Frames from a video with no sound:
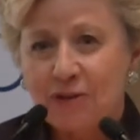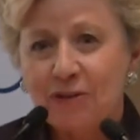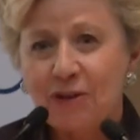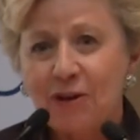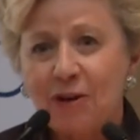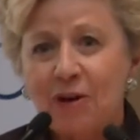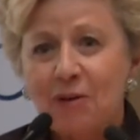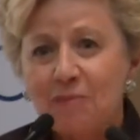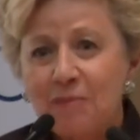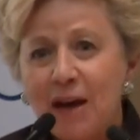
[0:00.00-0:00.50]
There
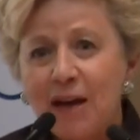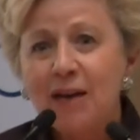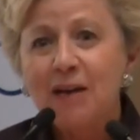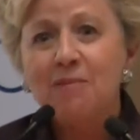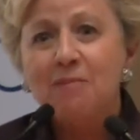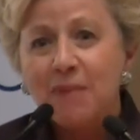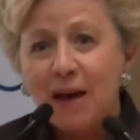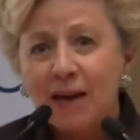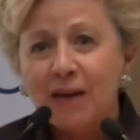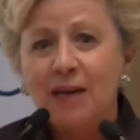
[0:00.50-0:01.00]
are many,
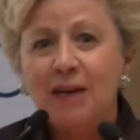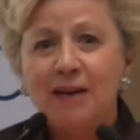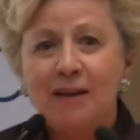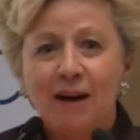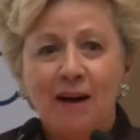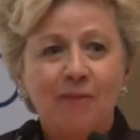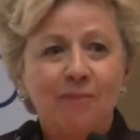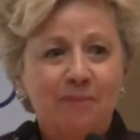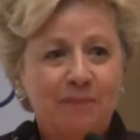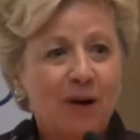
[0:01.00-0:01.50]
many
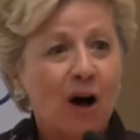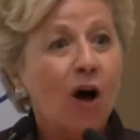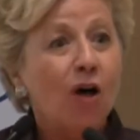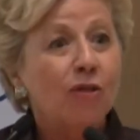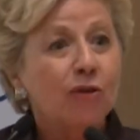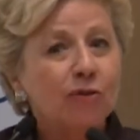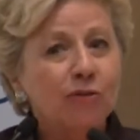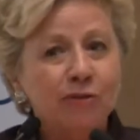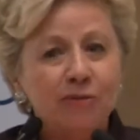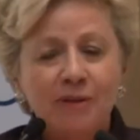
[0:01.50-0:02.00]

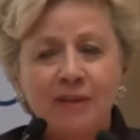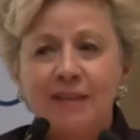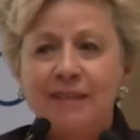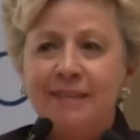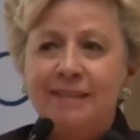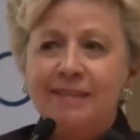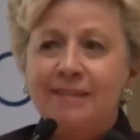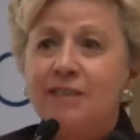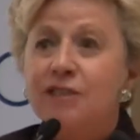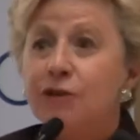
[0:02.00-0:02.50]
other
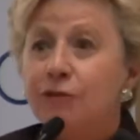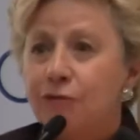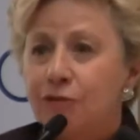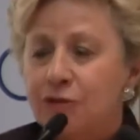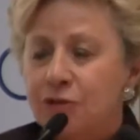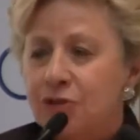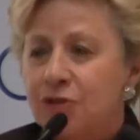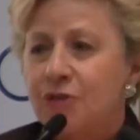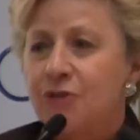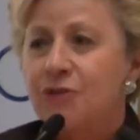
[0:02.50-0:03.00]

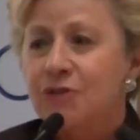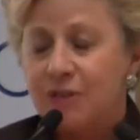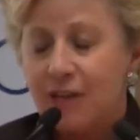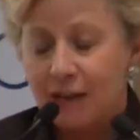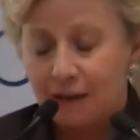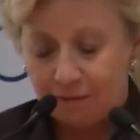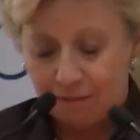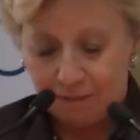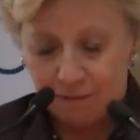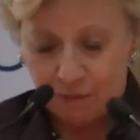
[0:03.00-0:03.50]
differences
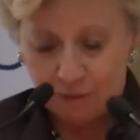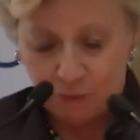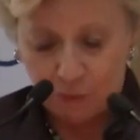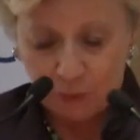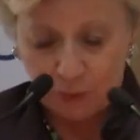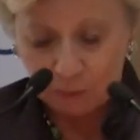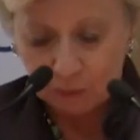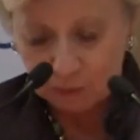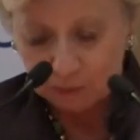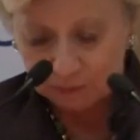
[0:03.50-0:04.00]
that
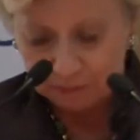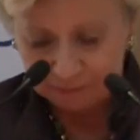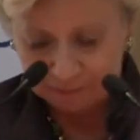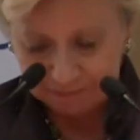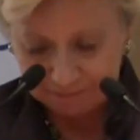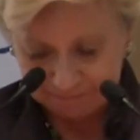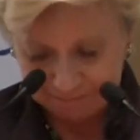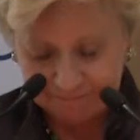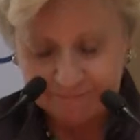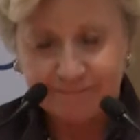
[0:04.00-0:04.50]
we will
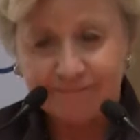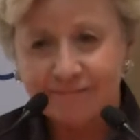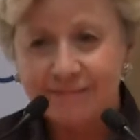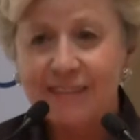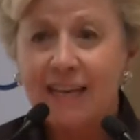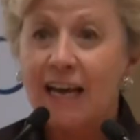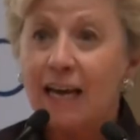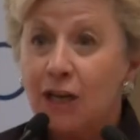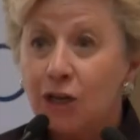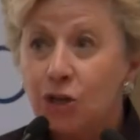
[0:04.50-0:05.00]

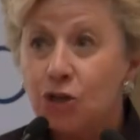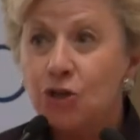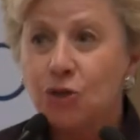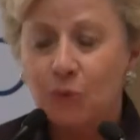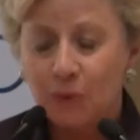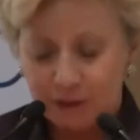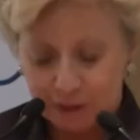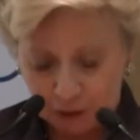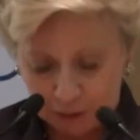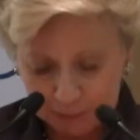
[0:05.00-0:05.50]
get
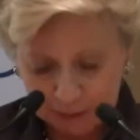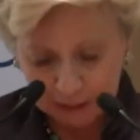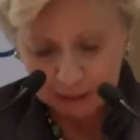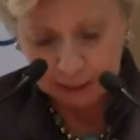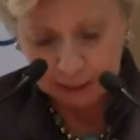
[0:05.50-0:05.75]
into a little bit